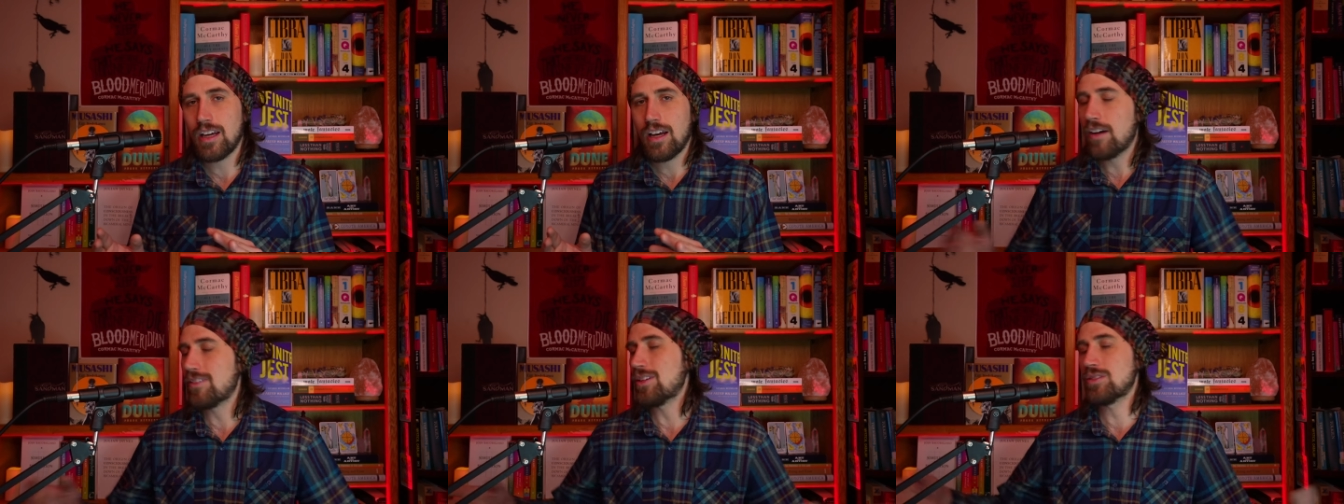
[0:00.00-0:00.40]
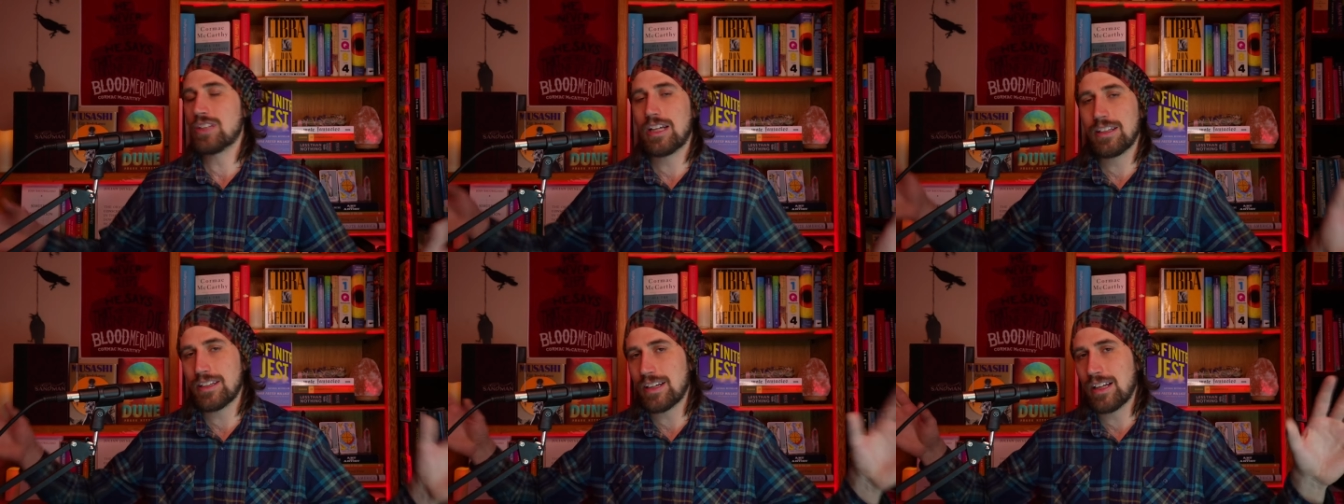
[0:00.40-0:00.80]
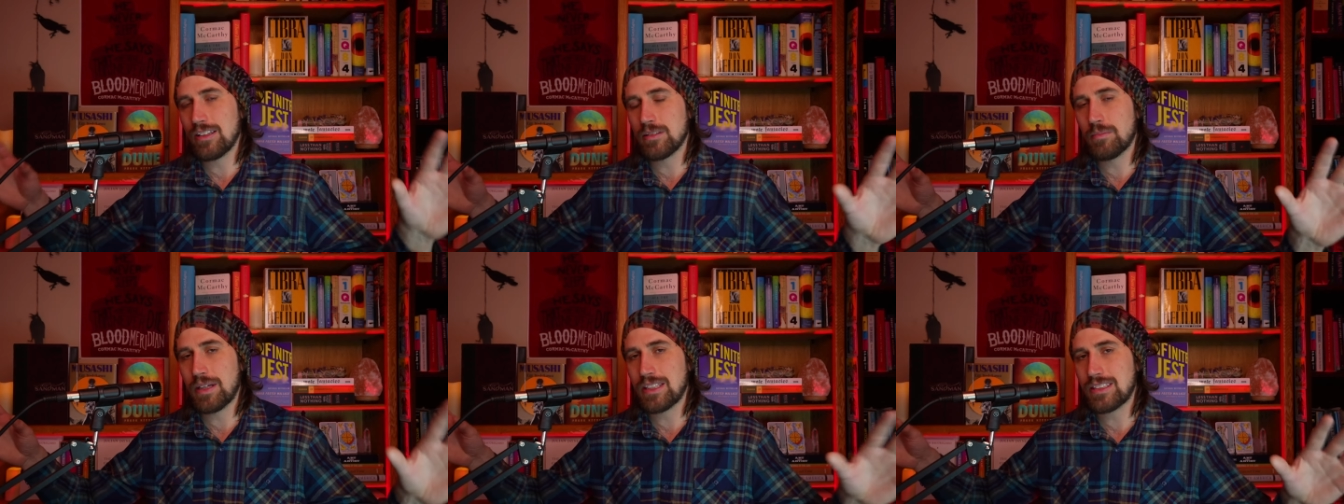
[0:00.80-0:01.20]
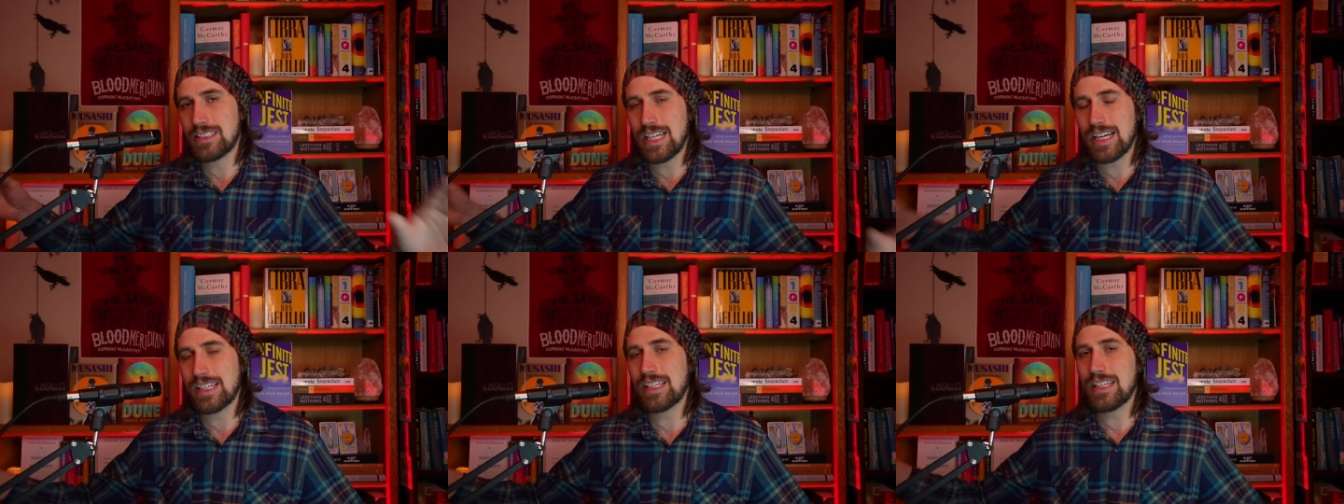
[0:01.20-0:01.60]
of those other elements
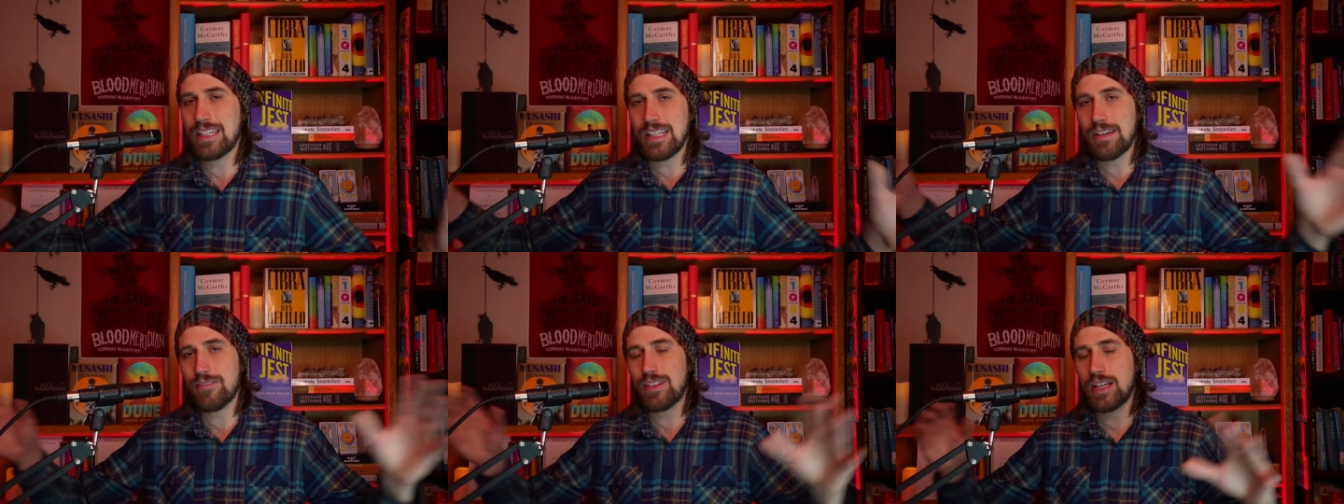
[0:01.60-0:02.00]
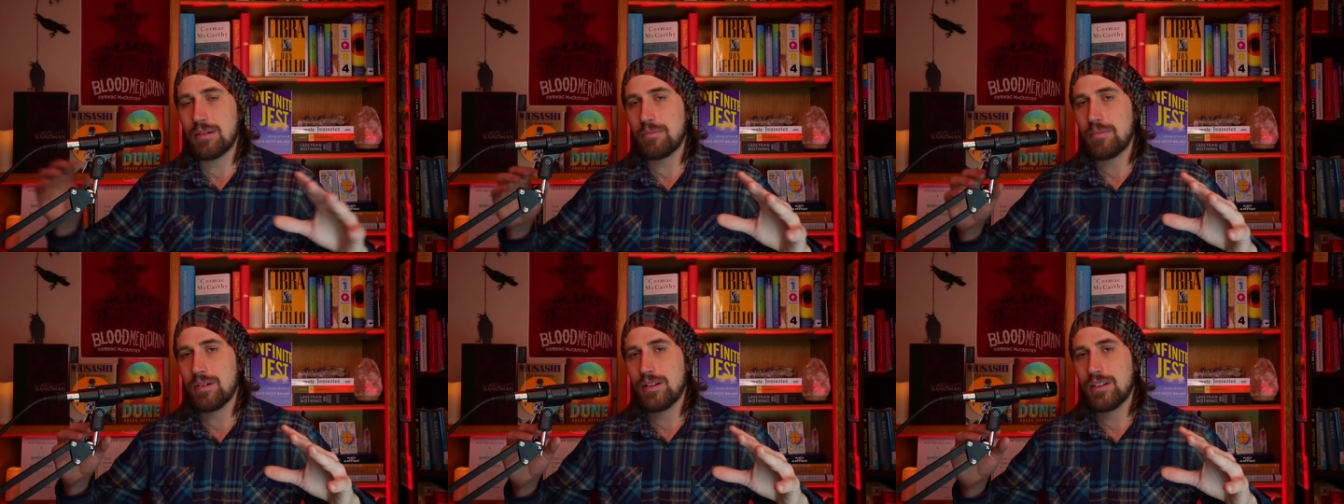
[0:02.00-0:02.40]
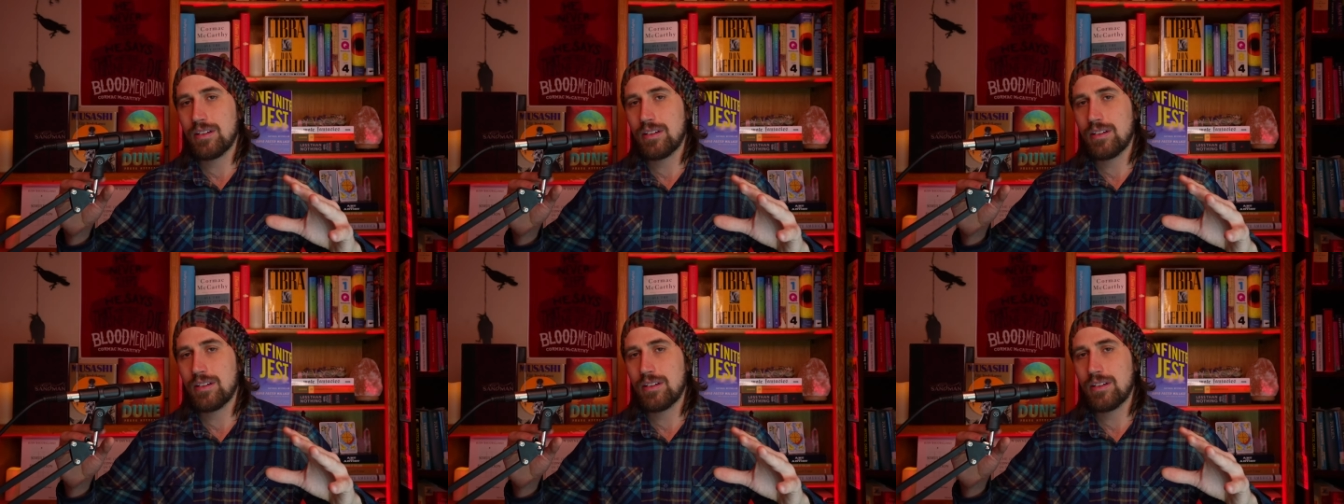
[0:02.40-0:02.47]
that give them